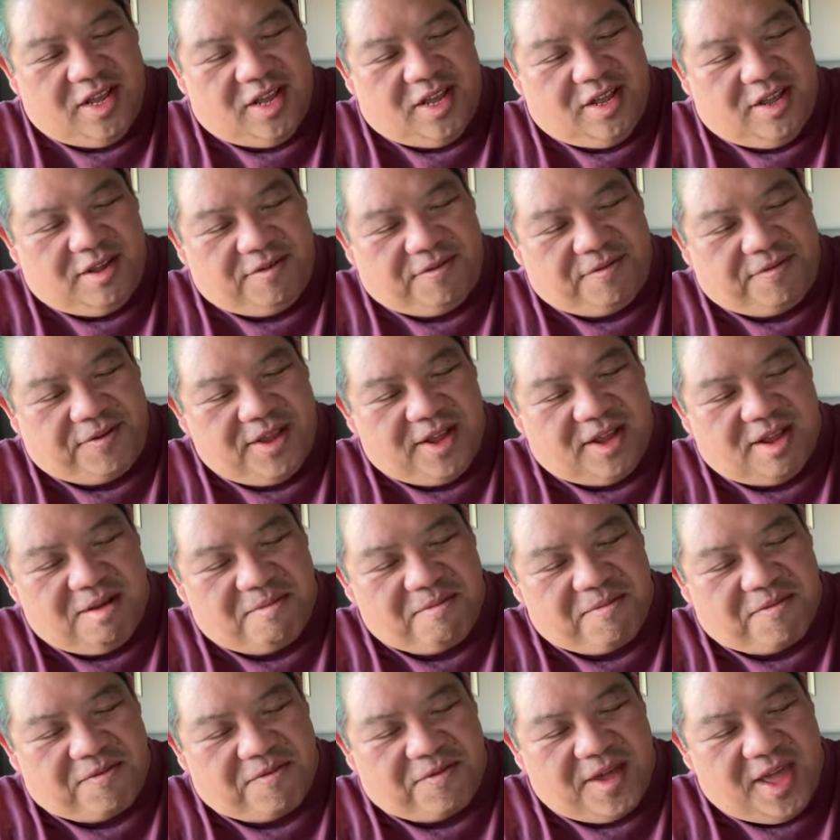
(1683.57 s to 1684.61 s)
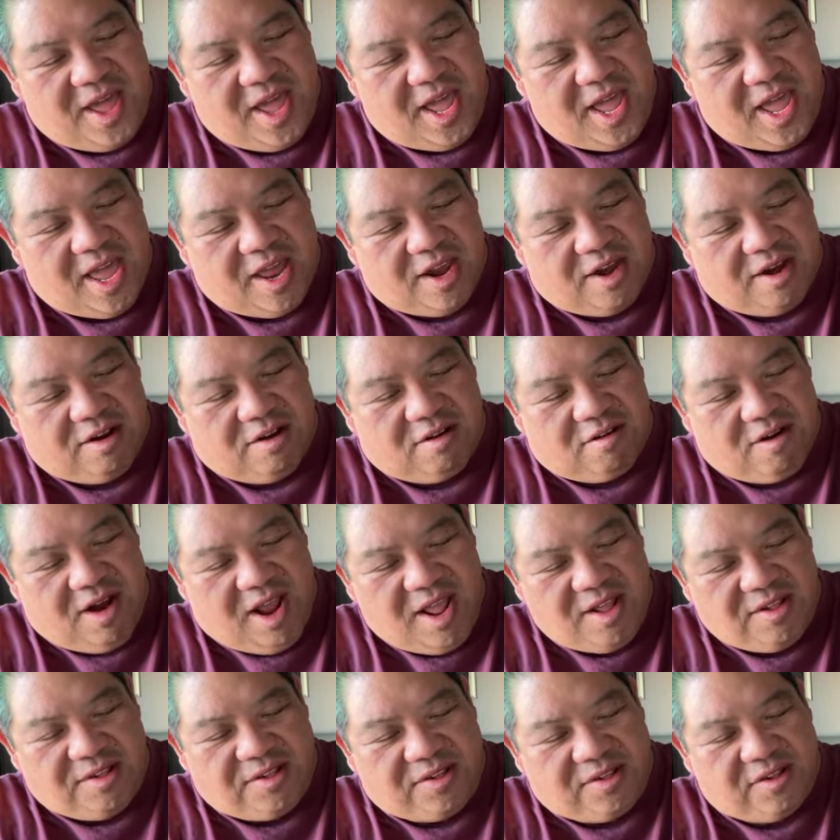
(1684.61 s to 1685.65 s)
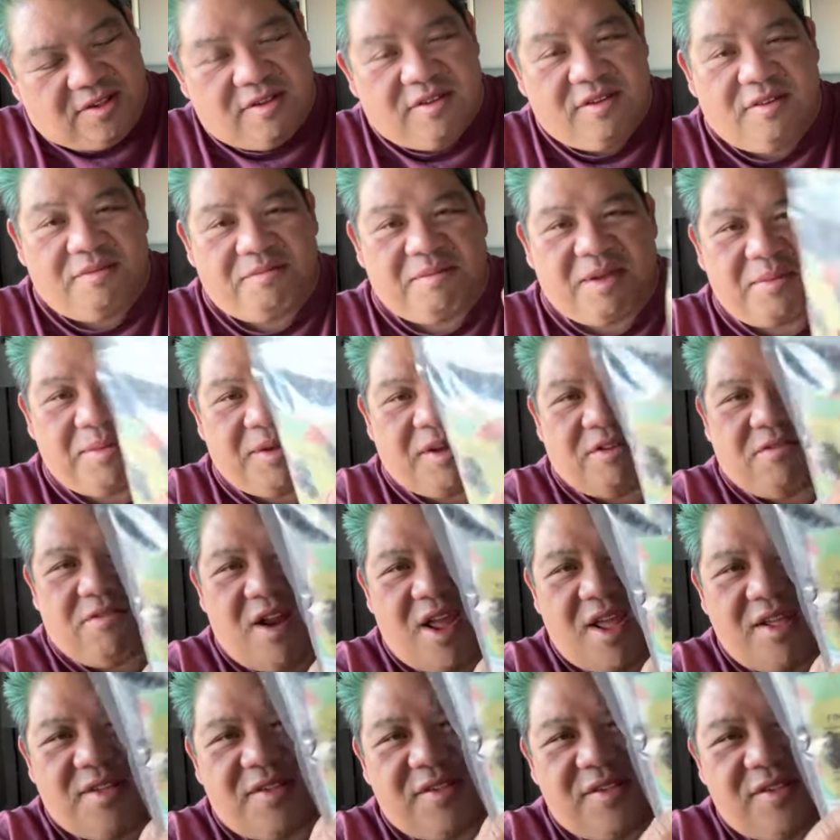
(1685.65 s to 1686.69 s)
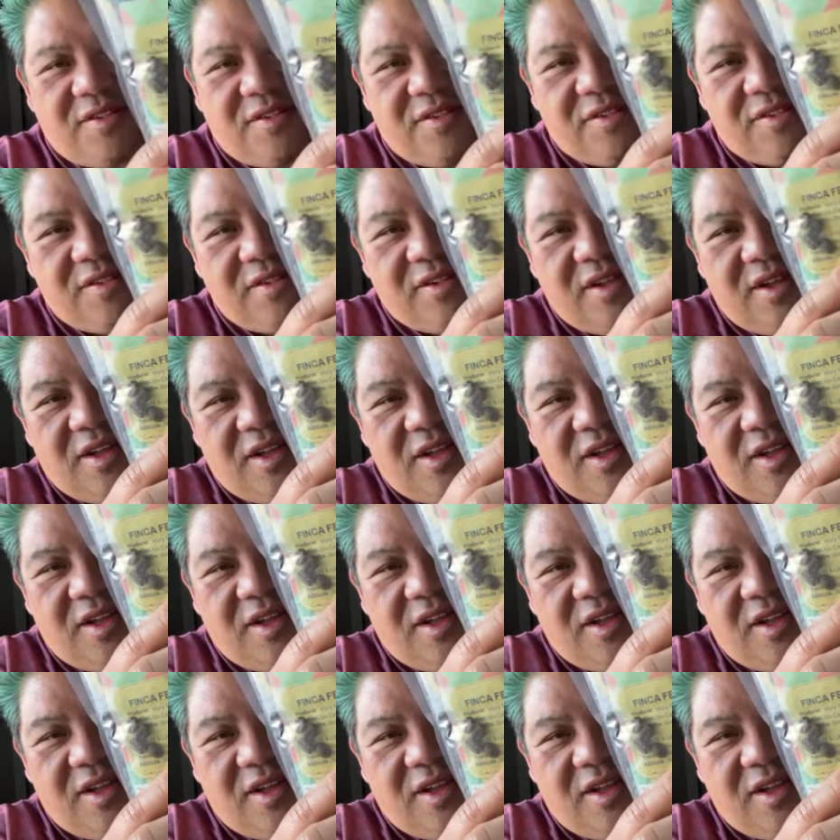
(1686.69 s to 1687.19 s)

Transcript: Finca Fe and Grace. Maybe Grace.